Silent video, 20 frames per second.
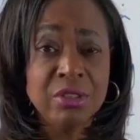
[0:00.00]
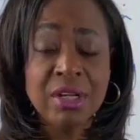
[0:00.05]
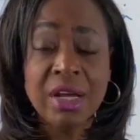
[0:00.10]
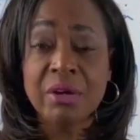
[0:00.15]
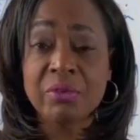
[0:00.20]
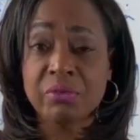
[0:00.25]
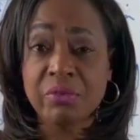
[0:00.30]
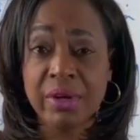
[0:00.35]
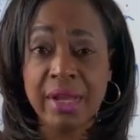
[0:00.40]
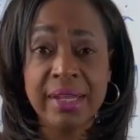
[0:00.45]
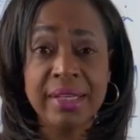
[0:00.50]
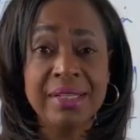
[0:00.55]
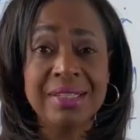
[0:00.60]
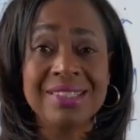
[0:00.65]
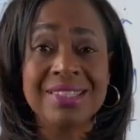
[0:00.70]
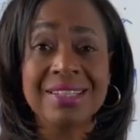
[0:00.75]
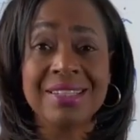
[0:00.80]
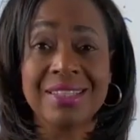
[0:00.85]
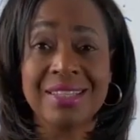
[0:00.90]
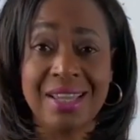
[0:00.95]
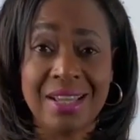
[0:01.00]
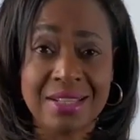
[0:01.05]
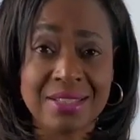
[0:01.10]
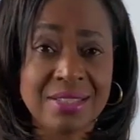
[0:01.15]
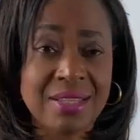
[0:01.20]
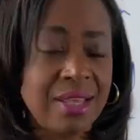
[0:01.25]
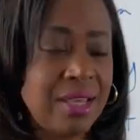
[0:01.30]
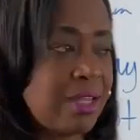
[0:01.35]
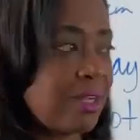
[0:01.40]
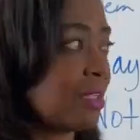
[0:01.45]
not ready to
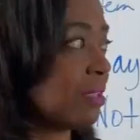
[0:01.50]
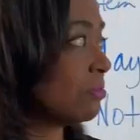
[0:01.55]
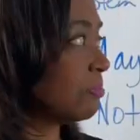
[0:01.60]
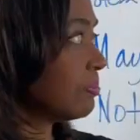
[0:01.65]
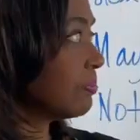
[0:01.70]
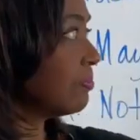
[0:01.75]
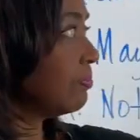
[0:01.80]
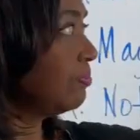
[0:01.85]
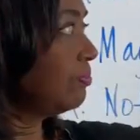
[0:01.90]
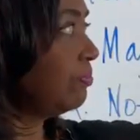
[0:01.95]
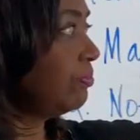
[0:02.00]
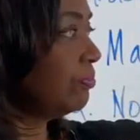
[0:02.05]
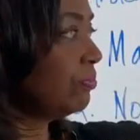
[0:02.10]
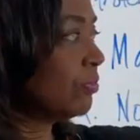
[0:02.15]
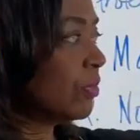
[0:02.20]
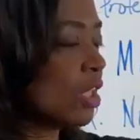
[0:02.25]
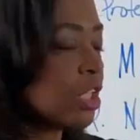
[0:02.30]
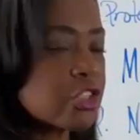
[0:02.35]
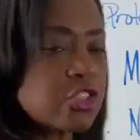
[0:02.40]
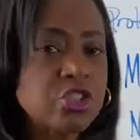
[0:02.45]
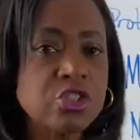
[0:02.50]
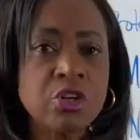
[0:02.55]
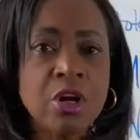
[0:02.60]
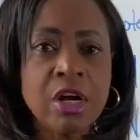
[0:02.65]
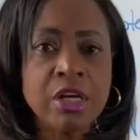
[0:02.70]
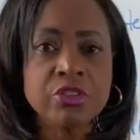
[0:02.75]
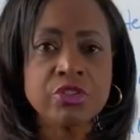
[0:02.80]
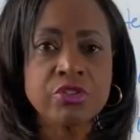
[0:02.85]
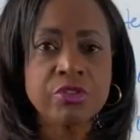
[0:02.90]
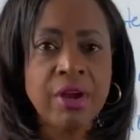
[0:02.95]
guess at it.
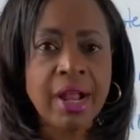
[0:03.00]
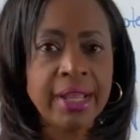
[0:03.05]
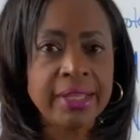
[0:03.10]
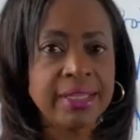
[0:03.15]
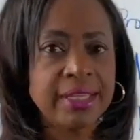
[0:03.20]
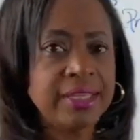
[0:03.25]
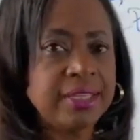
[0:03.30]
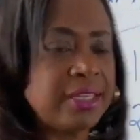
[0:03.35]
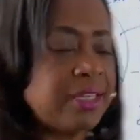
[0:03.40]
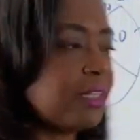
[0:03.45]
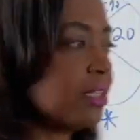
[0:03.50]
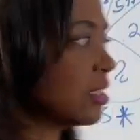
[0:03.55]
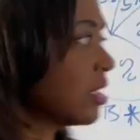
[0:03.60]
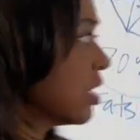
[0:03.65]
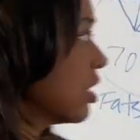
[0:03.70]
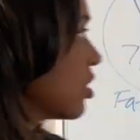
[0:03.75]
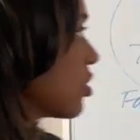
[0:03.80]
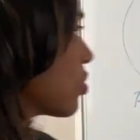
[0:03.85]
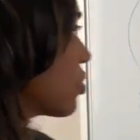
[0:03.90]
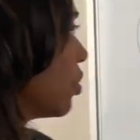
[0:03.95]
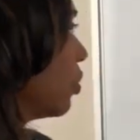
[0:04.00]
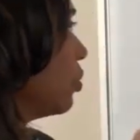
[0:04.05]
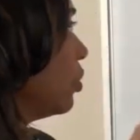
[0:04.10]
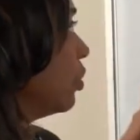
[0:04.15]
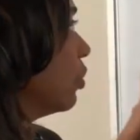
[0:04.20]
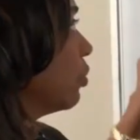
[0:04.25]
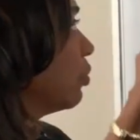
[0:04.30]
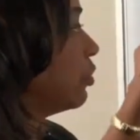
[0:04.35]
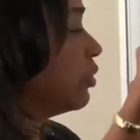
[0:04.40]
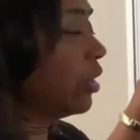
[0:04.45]
Start tracking it so
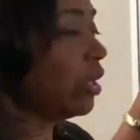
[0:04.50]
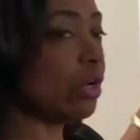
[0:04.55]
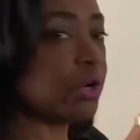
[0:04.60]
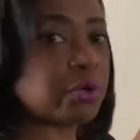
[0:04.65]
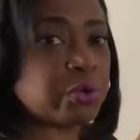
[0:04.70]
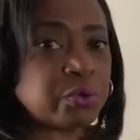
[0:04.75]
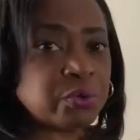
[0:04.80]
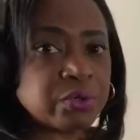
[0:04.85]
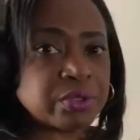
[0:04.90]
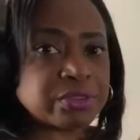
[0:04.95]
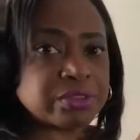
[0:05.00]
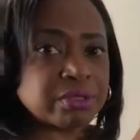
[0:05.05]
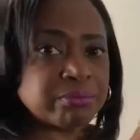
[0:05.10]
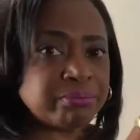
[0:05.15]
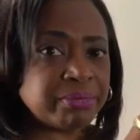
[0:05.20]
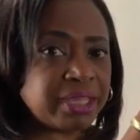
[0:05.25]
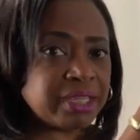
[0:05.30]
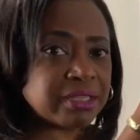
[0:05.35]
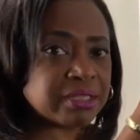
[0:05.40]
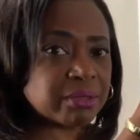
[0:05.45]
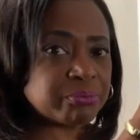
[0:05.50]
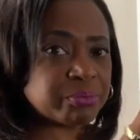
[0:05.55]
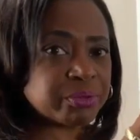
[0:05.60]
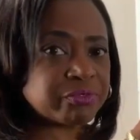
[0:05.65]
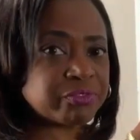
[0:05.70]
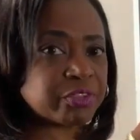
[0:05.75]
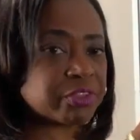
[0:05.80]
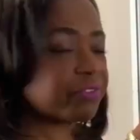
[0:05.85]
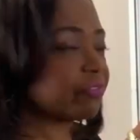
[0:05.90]
you'll know the makeup of your